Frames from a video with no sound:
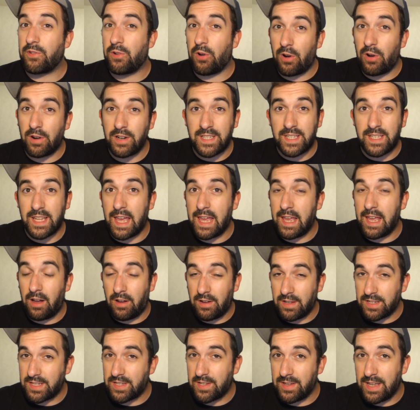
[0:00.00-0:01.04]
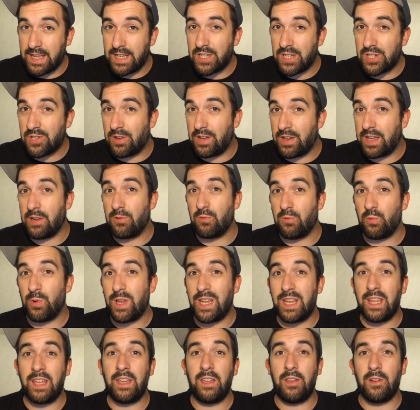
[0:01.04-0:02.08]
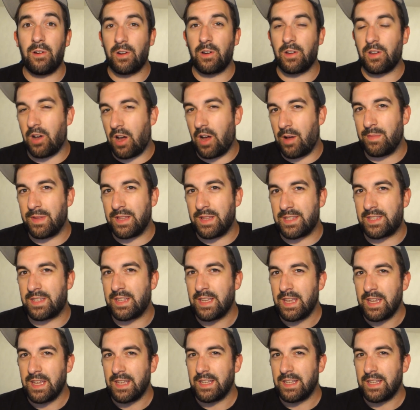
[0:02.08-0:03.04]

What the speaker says: course, I also enjoy reading your comments,